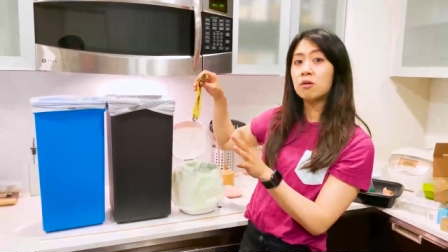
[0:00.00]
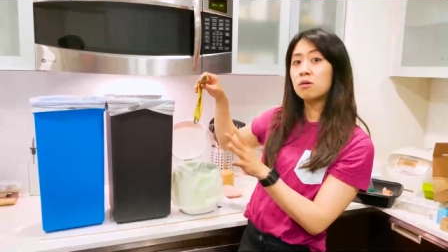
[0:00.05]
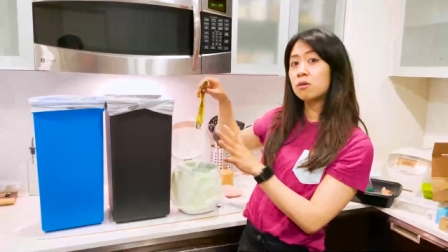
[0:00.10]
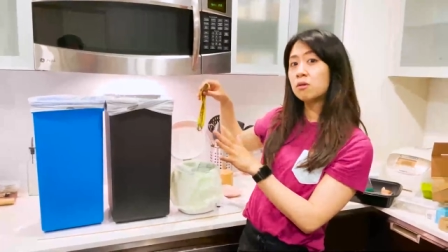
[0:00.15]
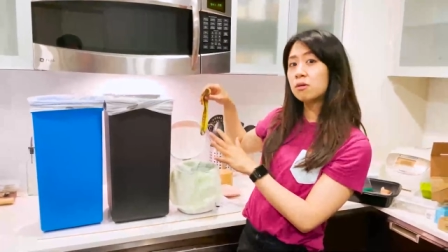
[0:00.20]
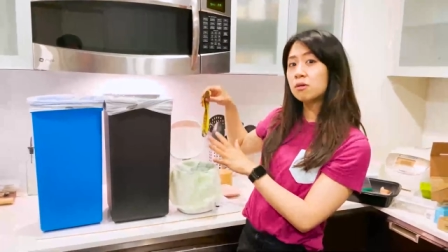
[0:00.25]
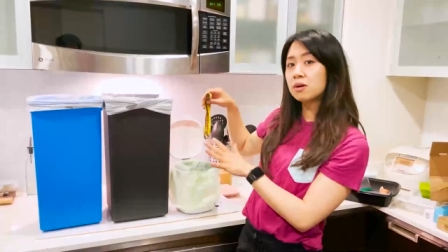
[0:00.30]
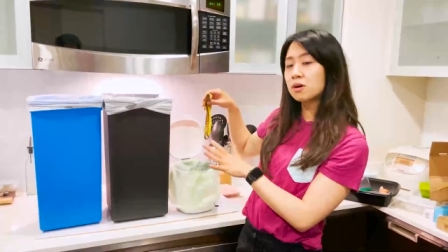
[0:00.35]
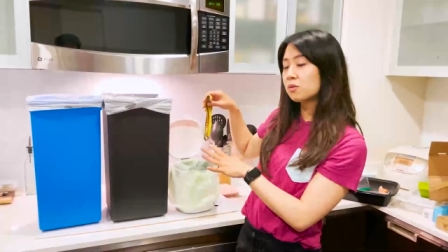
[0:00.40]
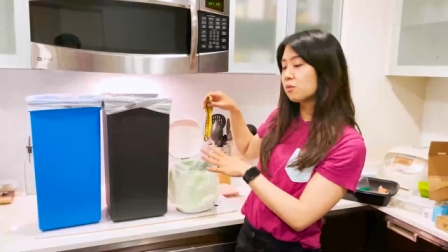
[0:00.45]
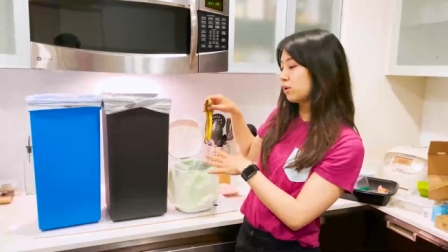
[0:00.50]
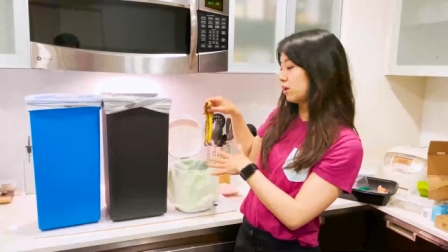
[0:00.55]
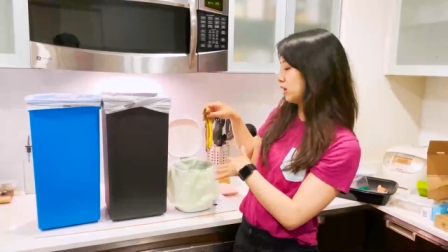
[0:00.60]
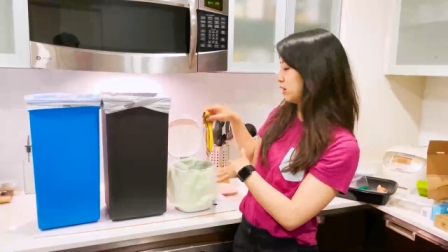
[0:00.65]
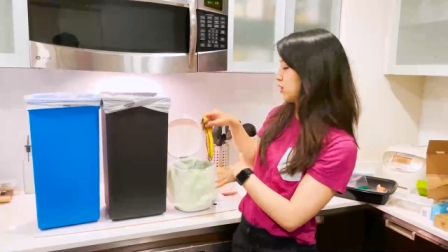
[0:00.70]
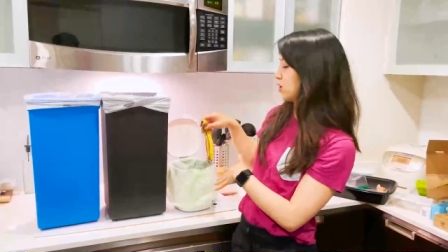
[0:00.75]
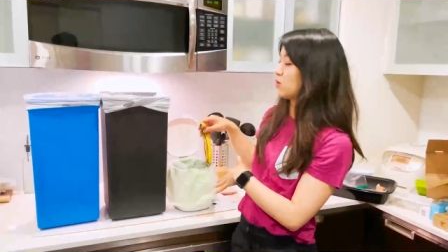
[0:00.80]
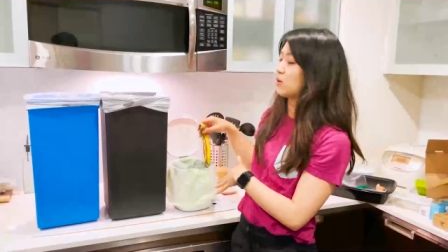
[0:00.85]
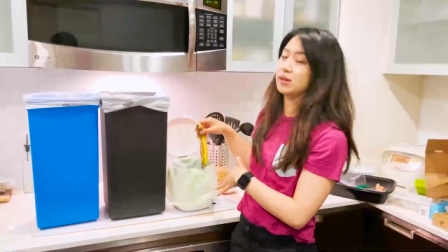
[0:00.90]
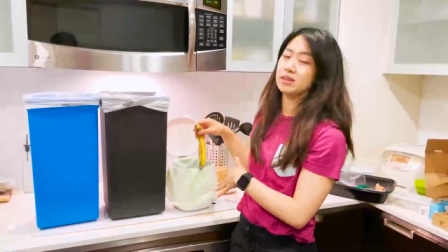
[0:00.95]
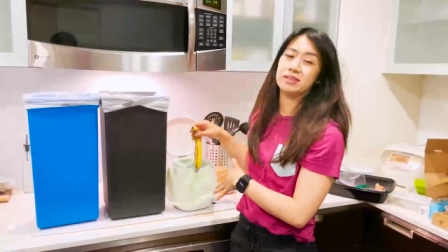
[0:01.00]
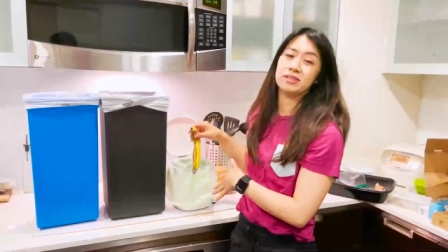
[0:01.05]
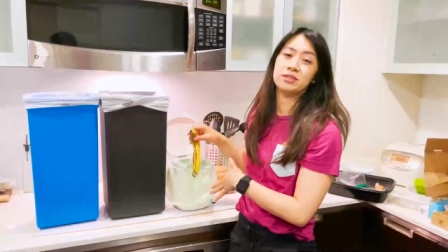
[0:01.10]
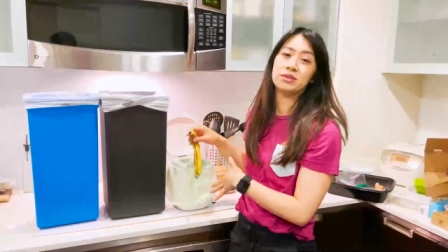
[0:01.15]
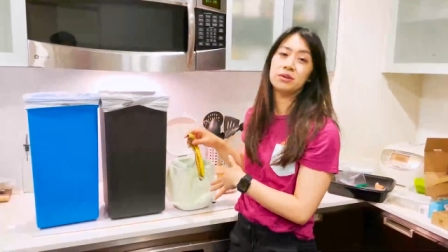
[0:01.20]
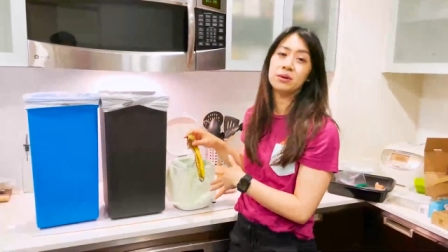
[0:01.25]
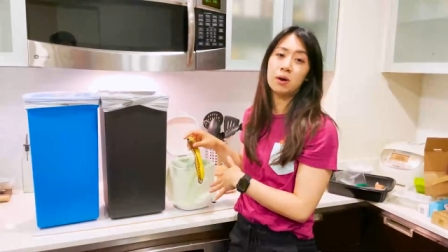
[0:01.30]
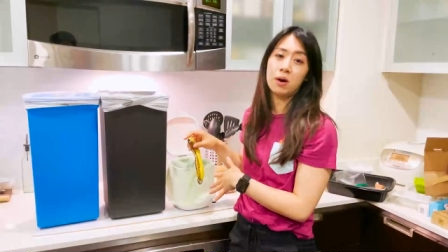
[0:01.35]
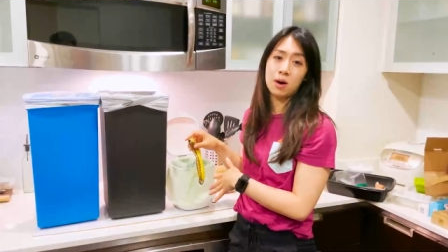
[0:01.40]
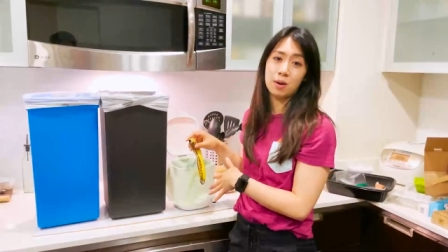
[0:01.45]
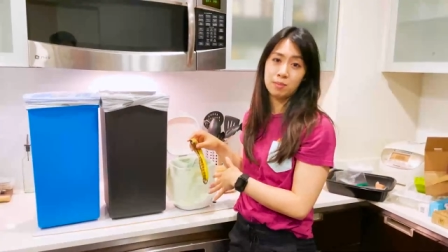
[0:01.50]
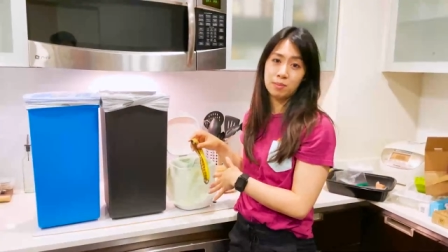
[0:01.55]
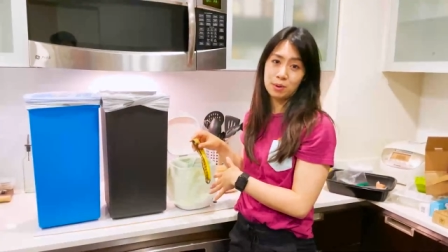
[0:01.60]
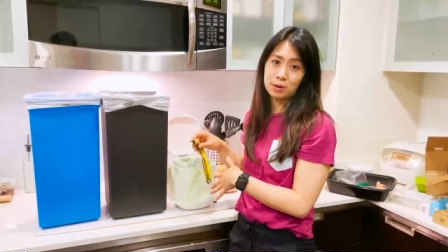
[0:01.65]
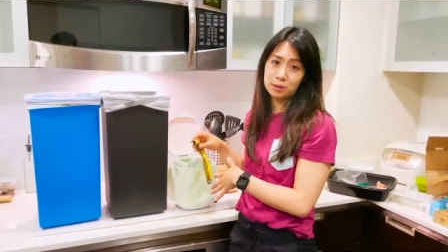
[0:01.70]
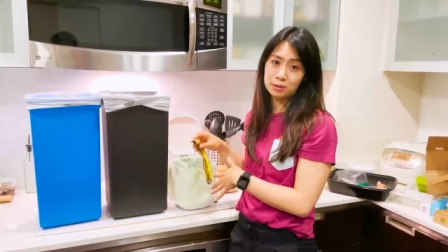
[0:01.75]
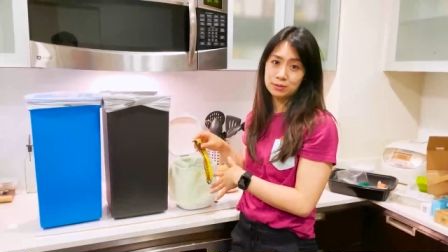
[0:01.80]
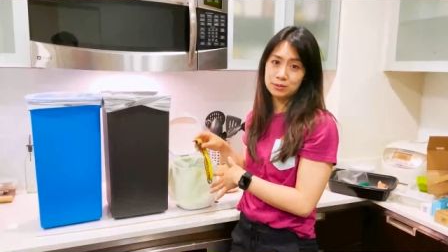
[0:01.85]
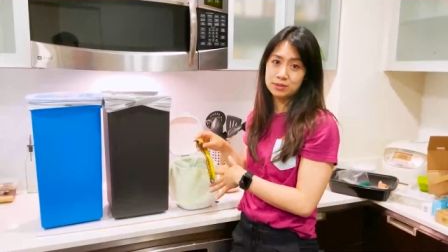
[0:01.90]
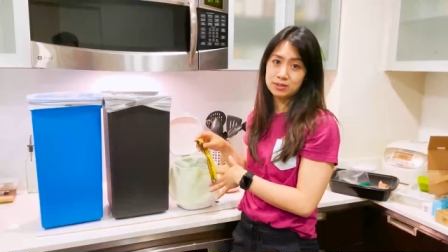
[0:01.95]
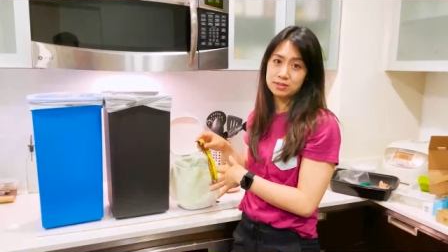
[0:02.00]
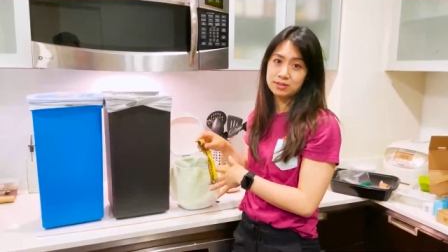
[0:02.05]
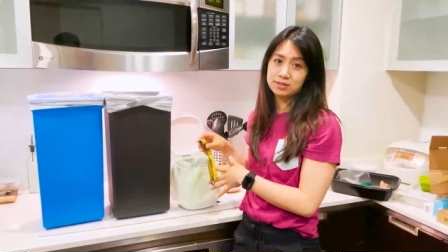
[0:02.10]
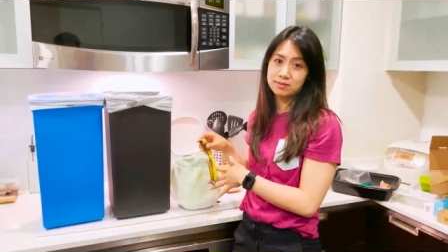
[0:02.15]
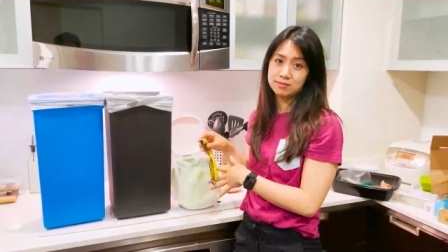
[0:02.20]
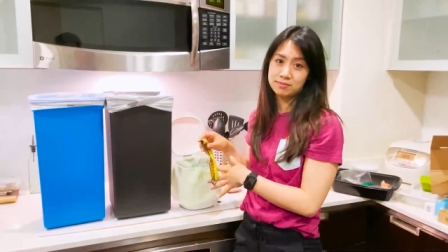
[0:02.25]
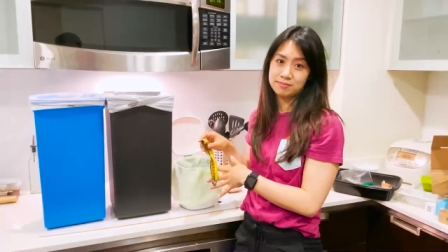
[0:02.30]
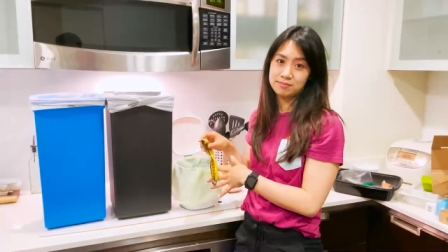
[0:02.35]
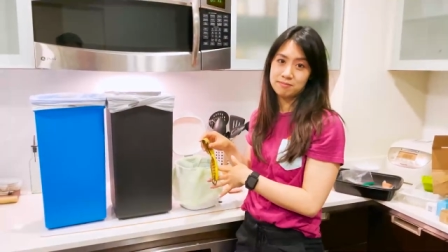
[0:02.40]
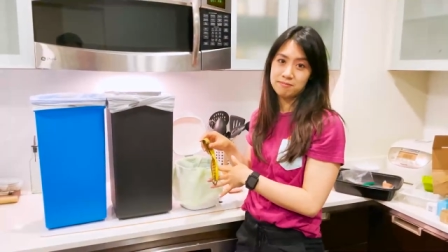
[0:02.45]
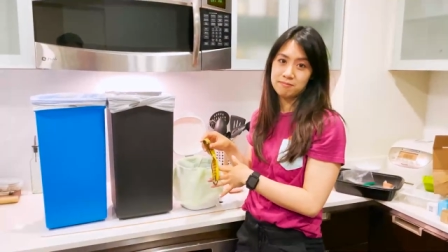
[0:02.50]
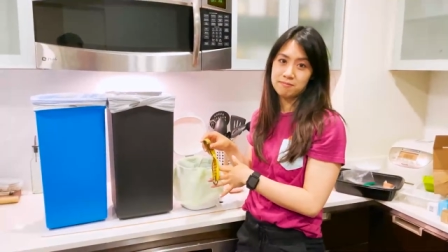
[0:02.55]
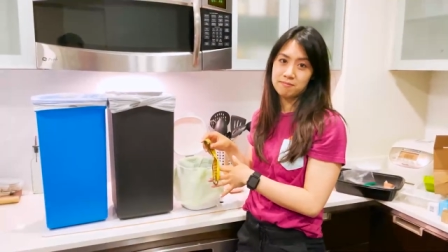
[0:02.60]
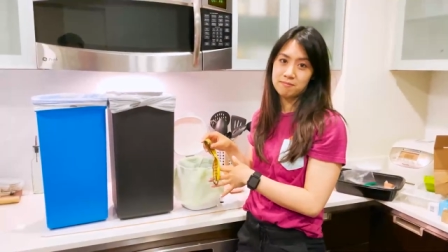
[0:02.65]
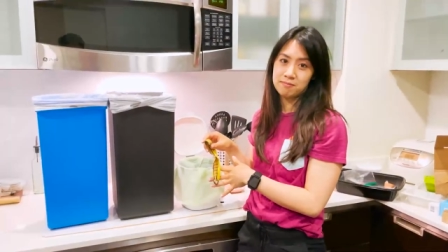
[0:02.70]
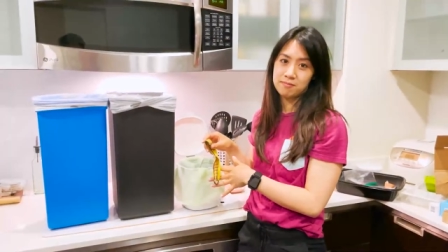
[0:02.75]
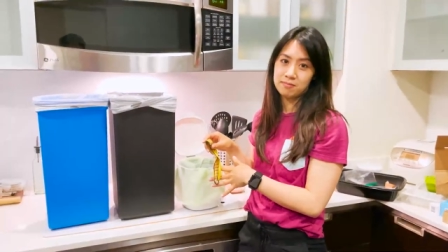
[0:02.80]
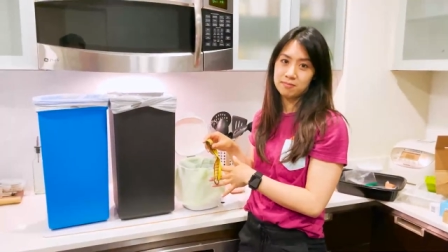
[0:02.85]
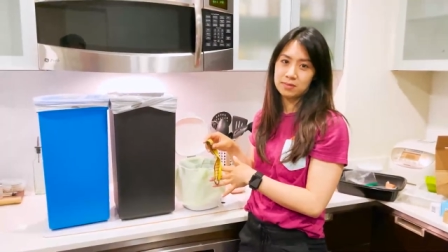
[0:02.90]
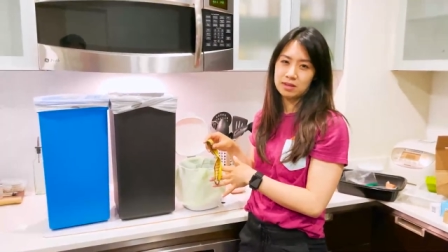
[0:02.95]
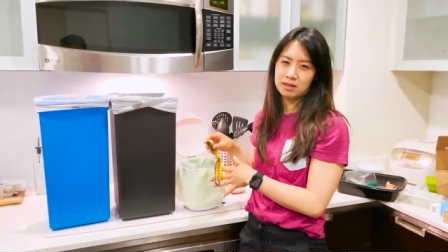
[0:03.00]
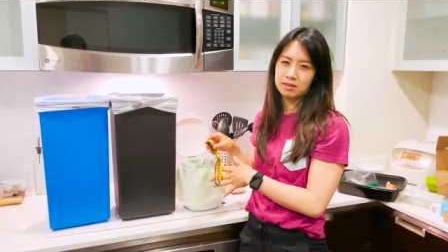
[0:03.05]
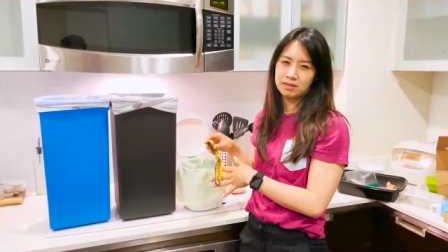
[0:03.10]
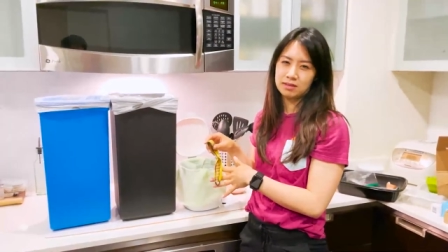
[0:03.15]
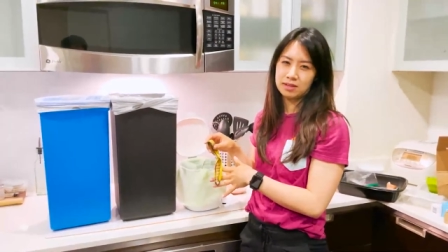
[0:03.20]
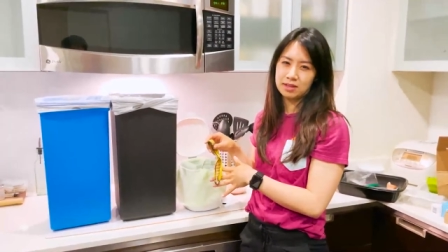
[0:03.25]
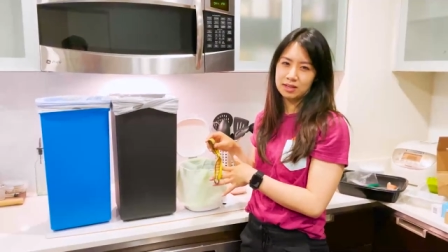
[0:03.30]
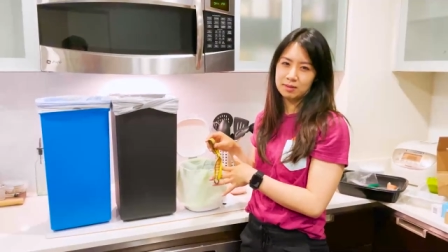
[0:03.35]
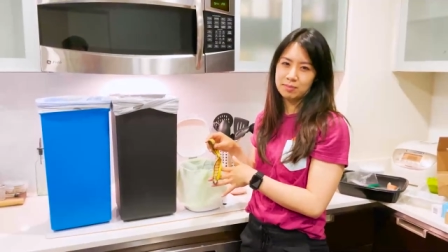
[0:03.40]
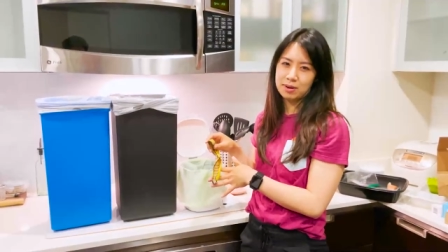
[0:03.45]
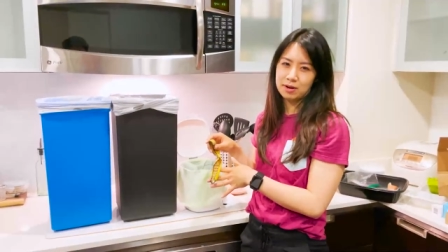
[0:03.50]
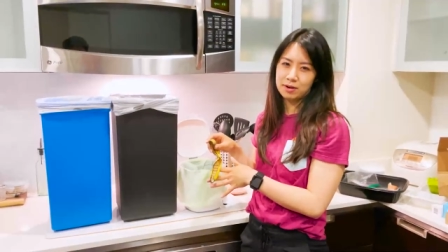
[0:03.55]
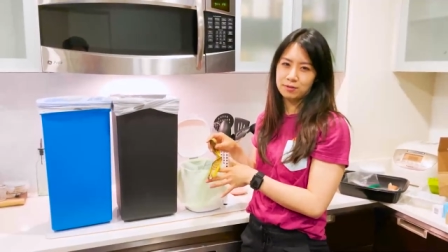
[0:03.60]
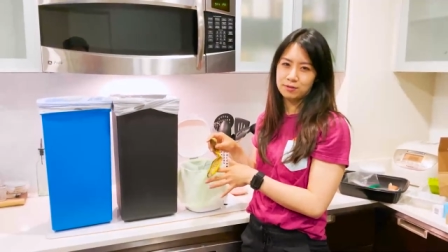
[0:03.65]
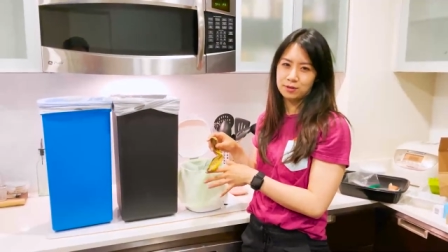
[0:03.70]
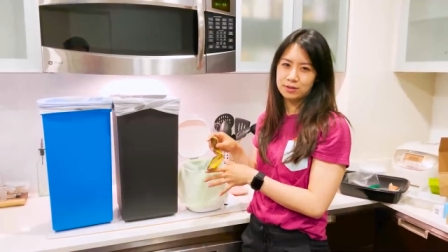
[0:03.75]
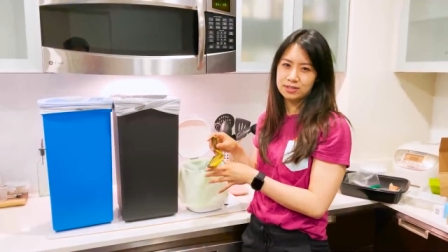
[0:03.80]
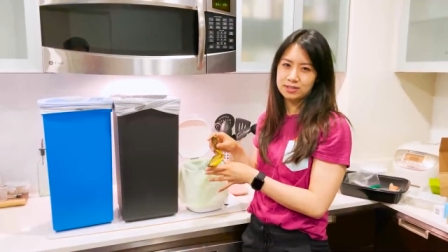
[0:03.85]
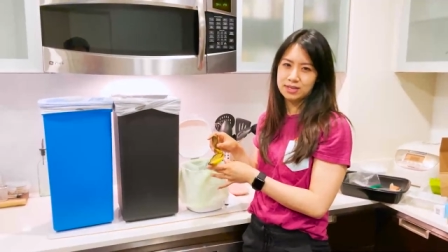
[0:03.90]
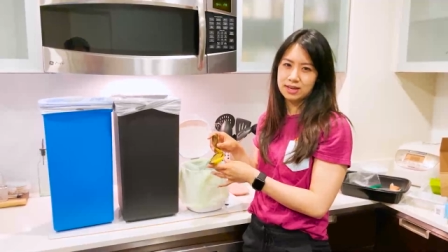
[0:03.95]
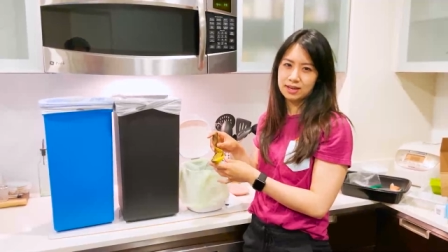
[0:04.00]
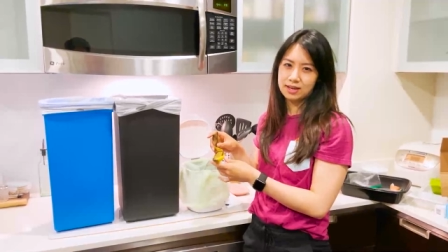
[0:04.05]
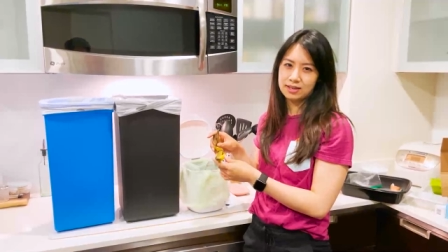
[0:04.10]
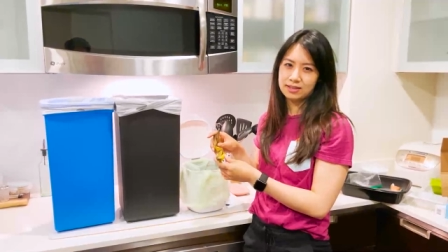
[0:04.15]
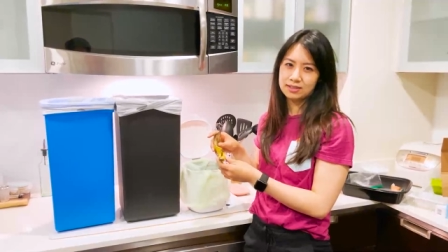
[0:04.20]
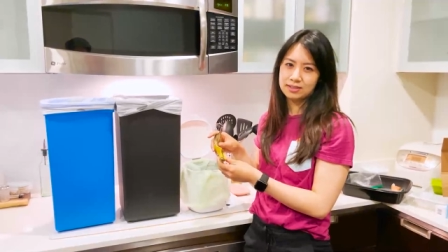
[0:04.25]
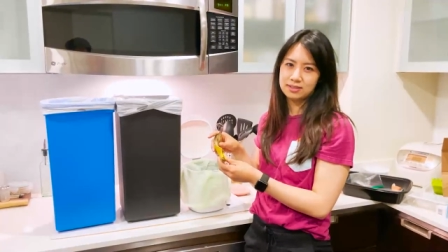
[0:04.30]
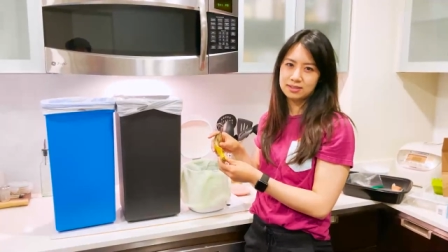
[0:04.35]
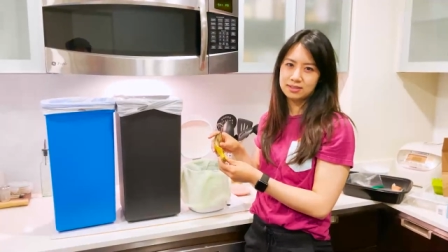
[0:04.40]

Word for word: Or would it go into compost? Think about it for a second.